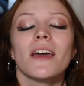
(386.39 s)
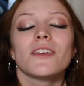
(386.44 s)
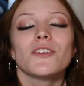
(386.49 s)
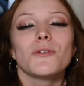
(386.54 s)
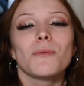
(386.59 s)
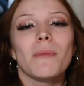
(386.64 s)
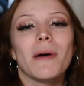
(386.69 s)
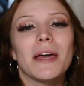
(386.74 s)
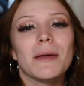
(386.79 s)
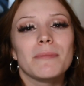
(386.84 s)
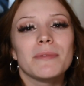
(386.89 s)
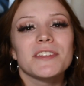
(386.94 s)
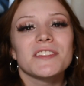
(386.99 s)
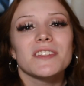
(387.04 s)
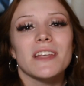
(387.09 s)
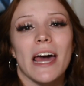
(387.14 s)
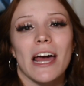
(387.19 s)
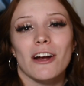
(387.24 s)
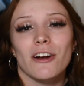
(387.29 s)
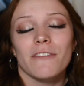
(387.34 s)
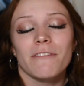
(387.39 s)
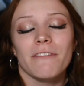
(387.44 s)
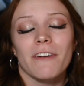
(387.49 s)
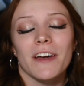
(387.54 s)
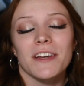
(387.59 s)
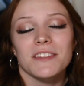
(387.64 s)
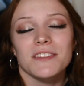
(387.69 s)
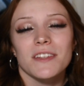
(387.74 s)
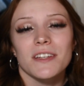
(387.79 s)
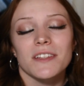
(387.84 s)
you might be
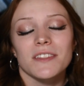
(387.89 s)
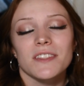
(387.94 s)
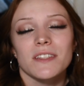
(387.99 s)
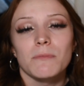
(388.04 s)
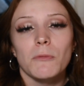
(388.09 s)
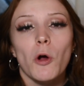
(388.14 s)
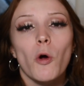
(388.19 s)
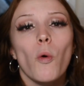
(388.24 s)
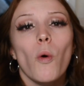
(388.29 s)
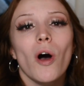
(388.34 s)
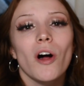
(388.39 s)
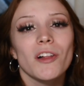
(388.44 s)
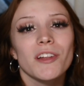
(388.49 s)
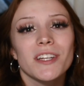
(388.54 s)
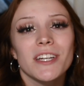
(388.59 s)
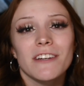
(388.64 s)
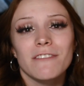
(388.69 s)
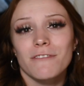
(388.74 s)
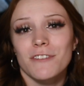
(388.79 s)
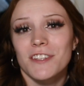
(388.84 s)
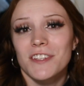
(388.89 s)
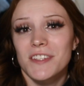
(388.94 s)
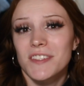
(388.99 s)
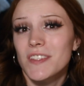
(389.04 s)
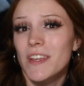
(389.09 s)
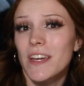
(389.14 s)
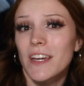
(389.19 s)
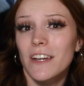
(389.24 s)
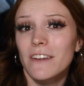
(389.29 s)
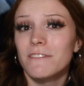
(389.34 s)
sacrificing some quality for the
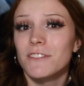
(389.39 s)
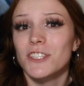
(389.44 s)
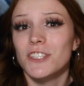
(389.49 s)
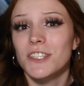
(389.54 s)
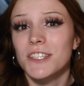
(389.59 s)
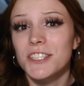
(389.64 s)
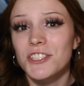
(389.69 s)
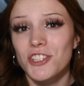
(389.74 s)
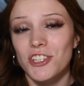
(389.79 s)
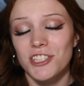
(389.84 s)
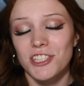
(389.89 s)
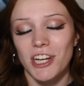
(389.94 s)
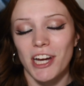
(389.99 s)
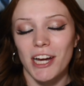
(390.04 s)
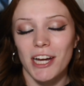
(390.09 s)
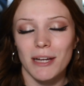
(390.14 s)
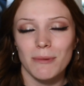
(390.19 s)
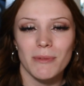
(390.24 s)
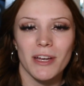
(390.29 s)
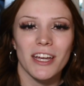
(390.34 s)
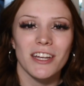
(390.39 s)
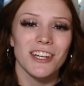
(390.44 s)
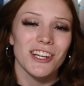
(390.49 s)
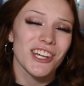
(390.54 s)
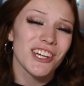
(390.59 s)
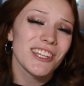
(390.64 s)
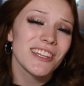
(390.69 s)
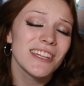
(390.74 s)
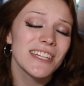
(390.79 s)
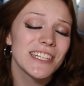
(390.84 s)
sake of your leisure time, and it
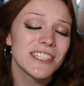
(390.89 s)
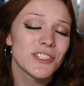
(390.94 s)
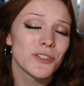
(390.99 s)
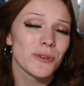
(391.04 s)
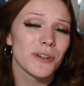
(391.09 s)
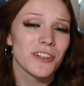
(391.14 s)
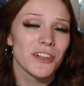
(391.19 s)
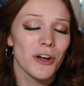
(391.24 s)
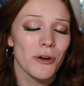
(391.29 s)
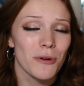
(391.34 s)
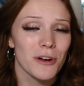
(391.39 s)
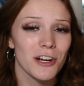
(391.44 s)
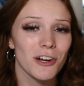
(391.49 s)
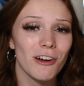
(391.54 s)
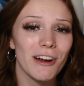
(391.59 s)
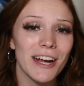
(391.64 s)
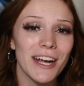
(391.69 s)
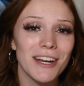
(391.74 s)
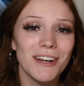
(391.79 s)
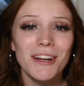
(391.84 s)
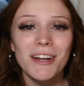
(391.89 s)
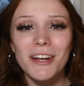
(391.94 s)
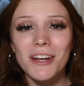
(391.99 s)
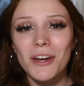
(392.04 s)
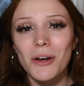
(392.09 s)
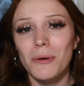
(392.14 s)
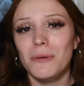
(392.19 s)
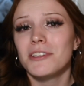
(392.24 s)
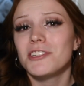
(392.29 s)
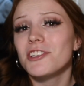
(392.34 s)
could lead to a lower grade,
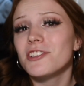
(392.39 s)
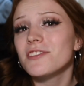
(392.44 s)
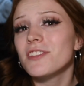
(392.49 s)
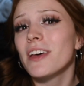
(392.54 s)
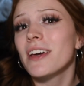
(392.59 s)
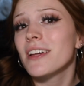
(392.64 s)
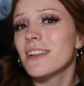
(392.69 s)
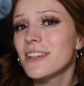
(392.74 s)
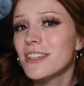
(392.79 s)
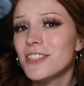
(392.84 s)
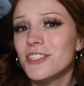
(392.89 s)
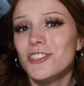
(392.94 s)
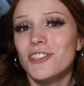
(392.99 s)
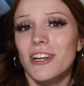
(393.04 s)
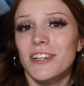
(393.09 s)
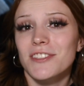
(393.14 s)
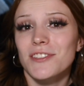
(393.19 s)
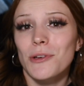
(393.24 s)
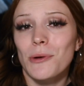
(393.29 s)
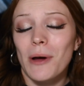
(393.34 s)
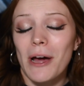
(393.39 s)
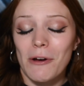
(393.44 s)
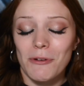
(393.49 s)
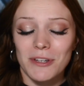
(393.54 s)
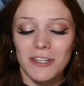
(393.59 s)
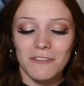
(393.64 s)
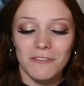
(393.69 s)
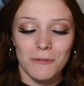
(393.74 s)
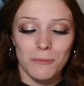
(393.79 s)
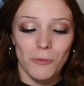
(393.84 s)
which is likely to stress you out
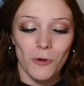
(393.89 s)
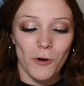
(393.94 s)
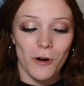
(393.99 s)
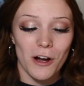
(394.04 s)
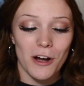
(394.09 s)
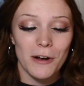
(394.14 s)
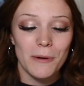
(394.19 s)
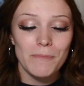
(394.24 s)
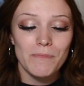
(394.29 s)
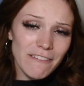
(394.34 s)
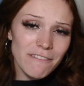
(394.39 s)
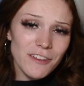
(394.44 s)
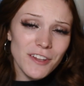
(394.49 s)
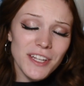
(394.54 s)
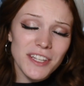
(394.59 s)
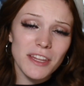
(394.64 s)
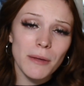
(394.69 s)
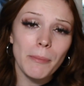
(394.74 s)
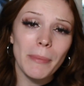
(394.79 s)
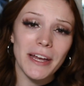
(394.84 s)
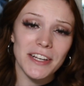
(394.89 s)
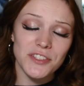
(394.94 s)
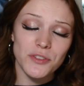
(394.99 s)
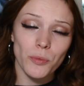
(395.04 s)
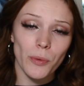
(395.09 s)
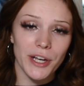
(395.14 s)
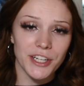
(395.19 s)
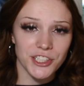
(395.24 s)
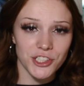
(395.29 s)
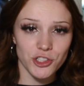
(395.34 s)
even more. I feel like the
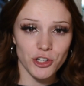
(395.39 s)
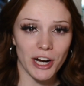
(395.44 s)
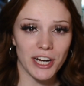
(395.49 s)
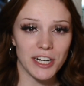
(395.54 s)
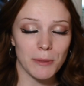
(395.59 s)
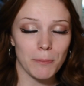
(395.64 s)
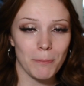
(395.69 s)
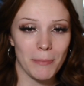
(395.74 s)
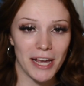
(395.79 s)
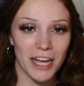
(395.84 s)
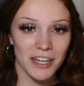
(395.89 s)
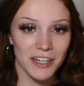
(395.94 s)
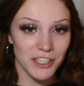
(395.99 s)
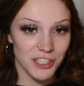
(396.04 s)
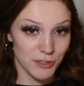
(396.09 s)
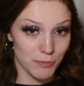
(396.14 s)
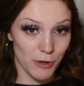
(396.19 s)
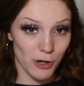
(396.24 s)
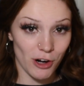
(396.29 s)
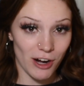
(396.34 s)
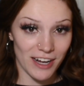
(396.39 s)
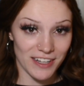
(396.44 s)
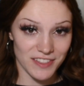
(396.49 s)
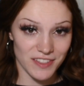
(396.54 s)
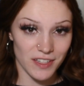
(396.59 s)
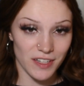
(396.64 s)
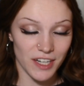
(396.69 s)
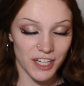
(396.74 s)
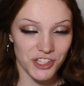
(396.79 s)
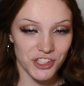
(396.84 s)
best way to try to manage
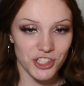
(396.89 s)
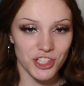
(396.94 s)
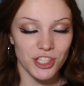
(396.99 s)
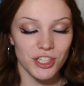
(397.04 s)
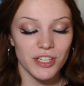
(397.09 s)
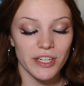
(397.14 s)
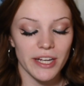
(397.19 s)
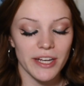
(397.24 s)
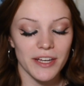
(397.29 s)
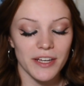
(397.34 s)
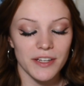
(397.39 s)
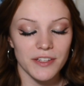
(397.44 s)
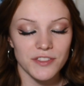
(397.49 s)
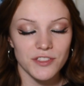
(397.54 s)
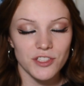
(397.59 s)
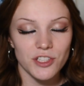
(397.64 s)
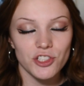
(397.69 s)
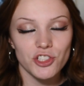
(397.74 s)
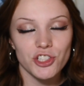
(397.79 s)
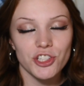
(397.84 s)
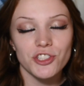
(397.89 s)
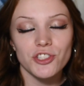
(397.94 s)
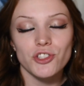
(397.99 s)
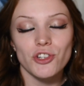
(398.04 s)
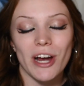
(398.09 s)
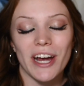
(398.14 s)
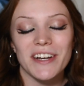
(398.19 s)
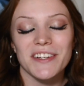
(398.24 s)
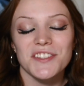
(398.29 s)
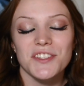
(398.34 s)
procrastination is to just
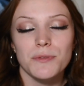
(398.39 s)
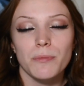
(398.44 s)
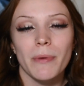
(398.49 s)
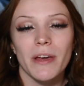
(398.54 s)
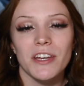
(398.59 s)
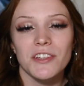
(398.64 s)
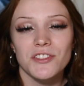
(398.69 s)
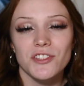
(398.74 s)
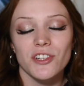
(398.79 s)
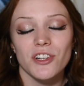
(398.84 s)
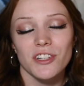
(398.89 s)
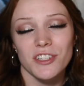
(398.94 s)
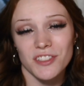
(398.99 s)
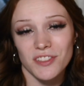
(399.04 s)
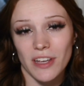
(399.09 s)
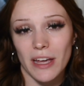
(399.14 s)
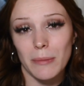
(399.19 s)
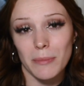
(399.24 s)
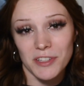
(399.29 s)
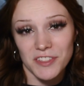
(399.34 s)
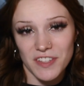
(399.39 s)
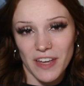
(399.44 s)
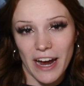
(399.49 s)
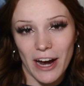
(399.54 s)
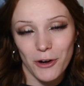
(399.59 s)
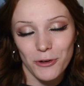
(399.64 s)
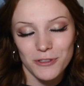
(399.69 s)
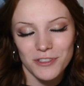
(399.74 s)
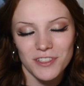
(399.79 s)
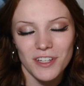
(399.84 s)
try to space your assignments
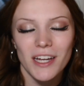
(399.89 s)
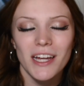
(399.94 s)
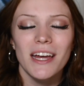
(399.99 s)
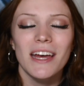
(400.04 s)
out.